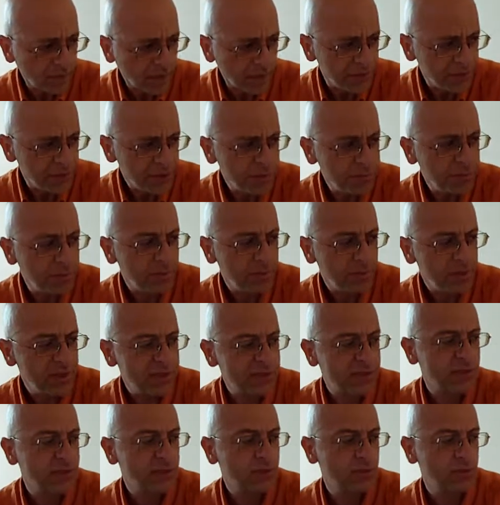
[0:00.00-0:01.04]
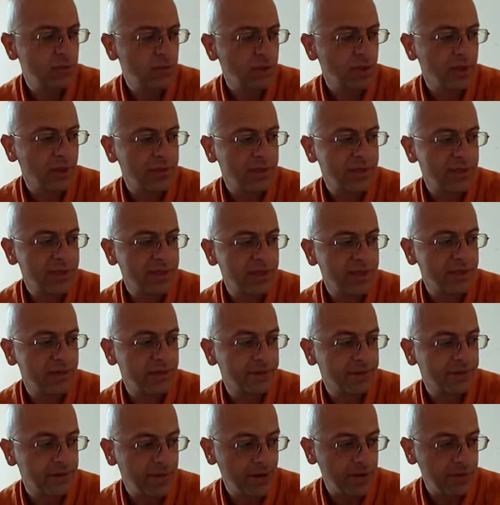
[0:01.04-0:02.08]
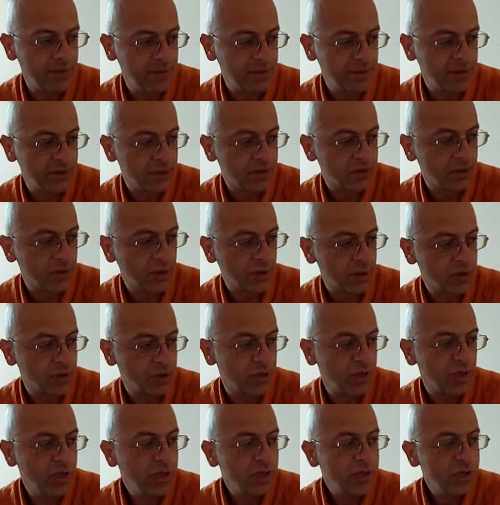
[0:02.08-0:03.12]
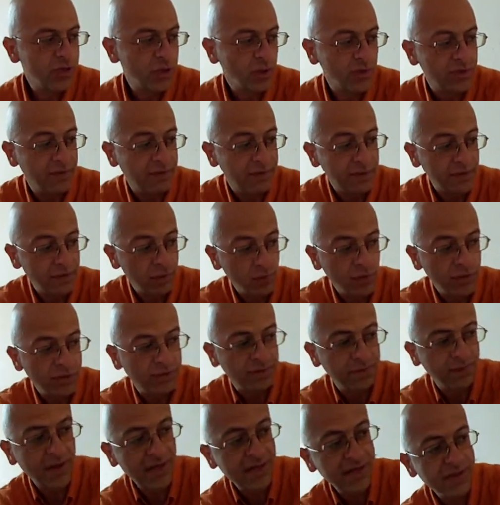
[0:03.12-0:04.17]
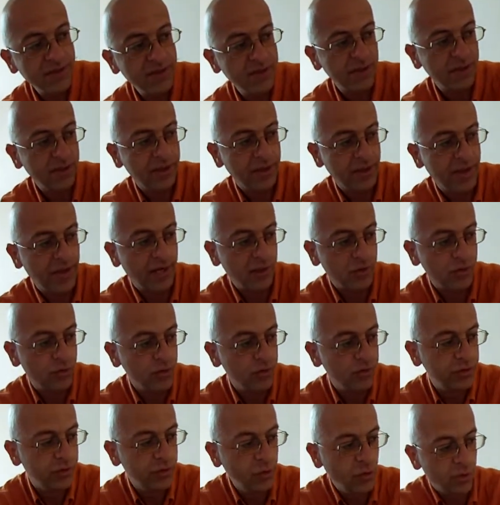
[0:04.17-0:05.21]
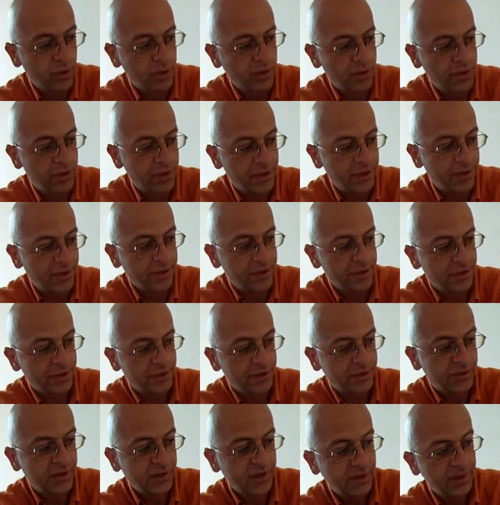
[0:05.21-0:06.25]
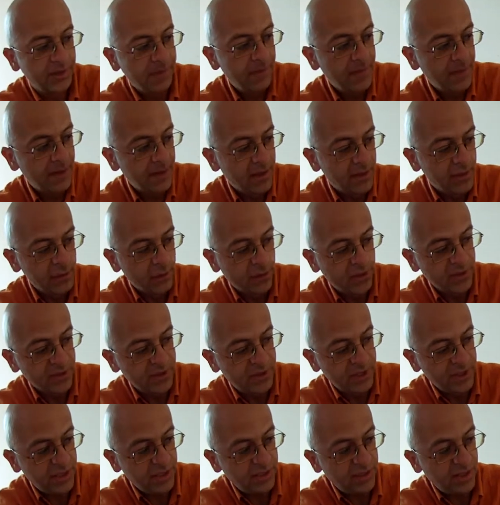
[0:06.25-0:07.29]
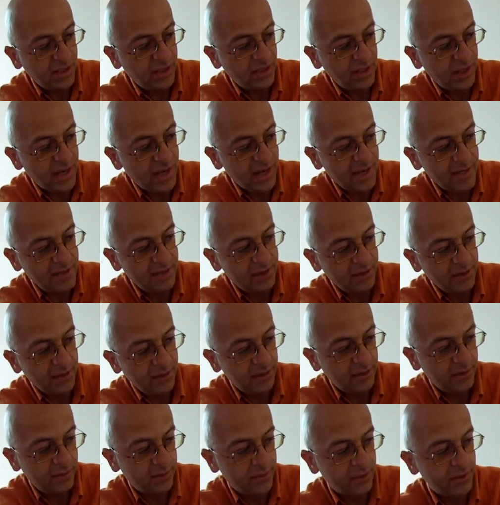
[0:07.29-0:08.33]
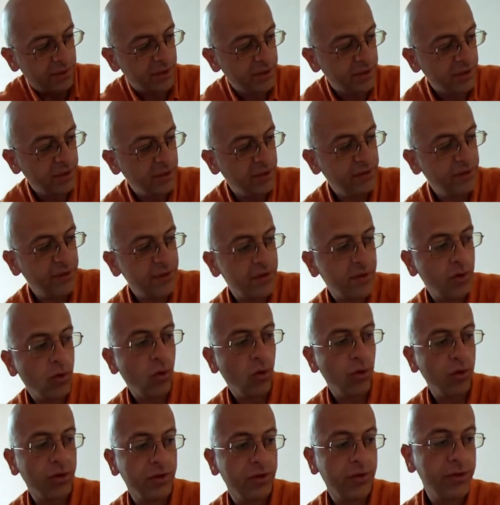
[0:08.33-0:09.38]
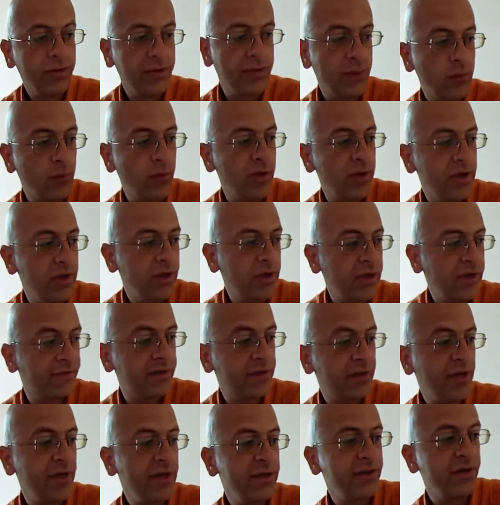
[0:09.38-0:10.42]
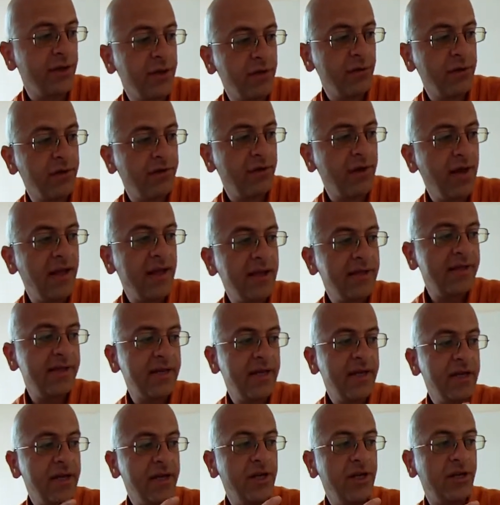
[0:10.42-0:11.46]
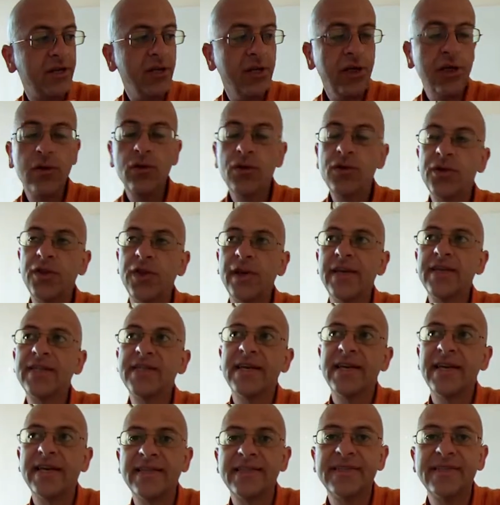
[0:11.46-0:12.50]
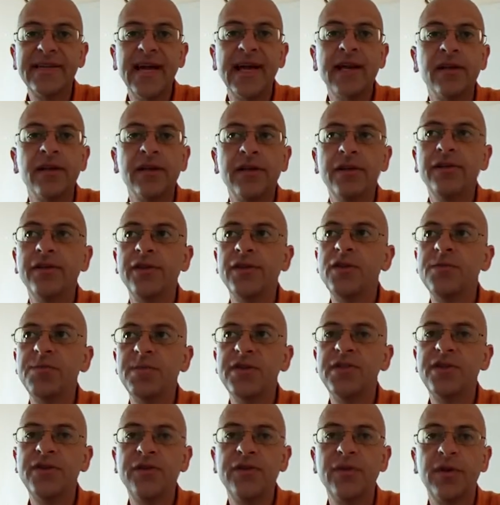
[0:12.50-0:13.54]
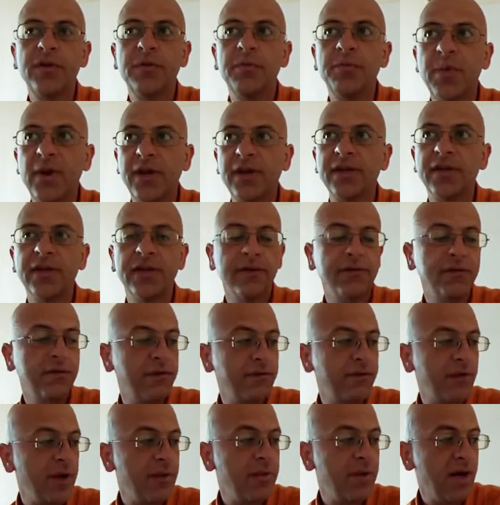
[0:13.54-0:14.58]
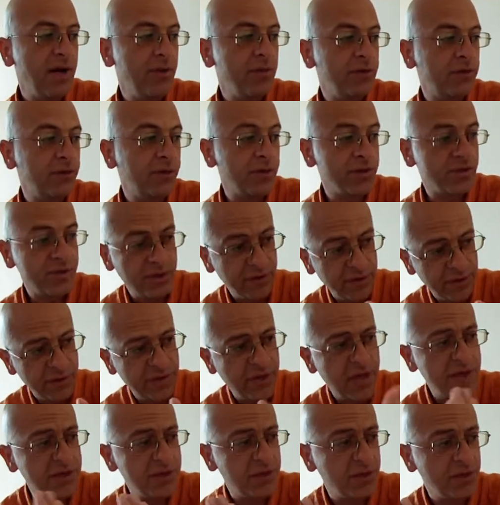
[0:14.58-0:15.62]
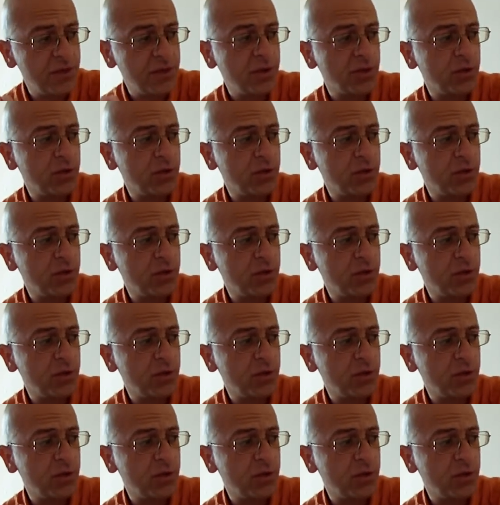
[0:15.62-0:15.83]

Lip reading: This permits us to understand the framing structure. So what the flags are actually doing here is, you can see the line in this corner that we have tied around the flags. It illustrates exactly this specific part of the frame, how it runs. In this case, it is a